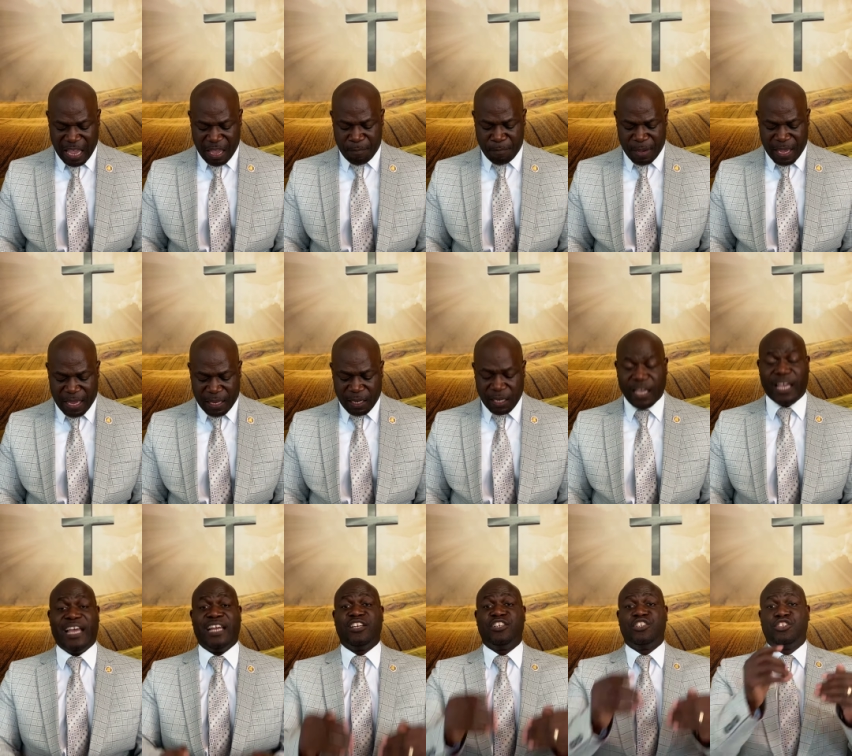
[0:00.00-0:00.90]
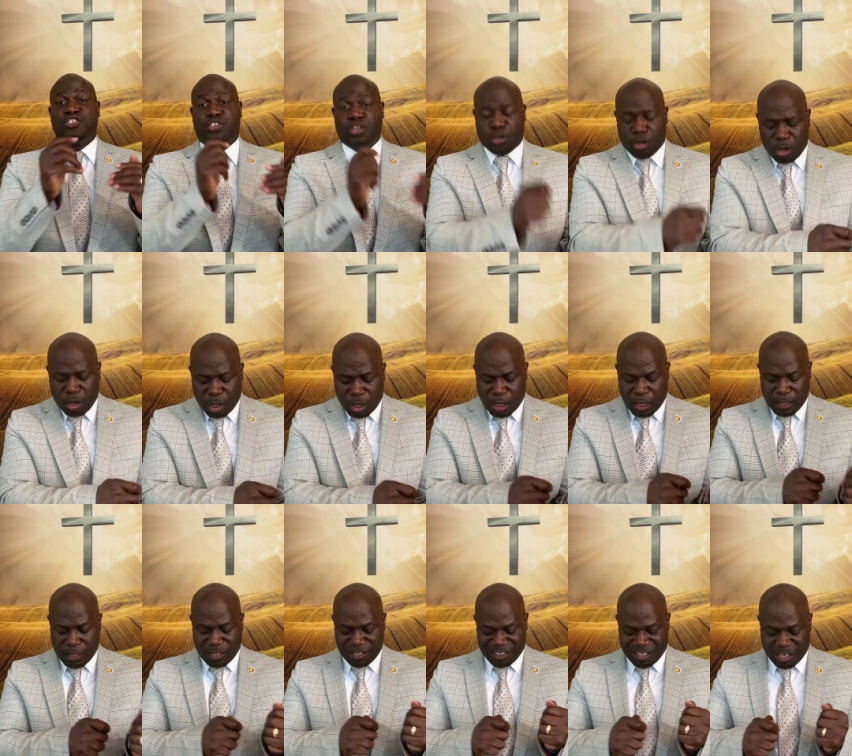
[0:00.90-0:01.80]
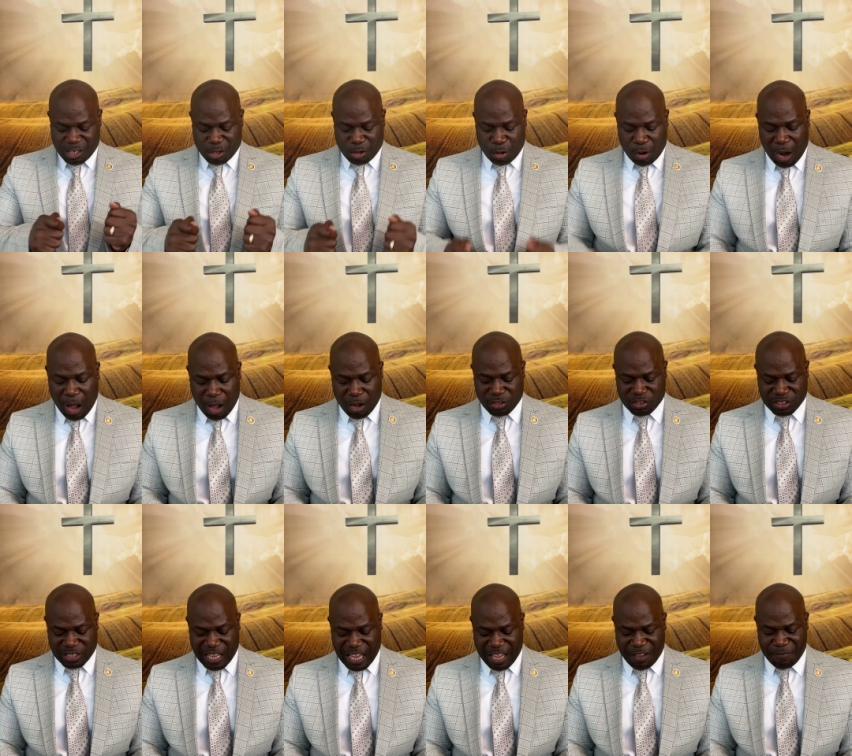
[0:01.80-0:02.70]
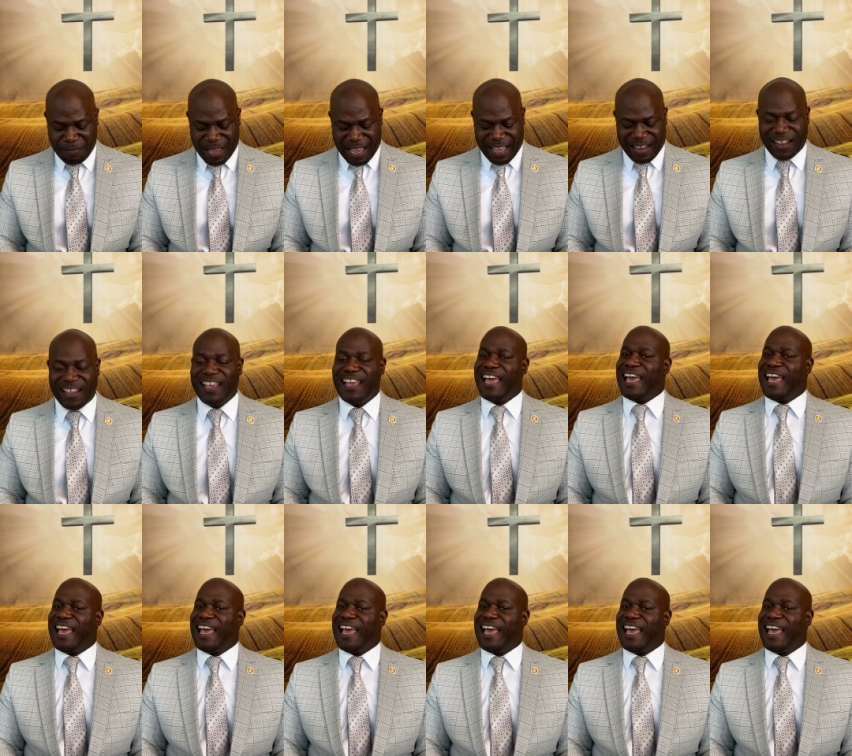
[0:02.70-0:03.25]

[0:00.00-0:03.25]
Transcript: amen, endured the cross, amen,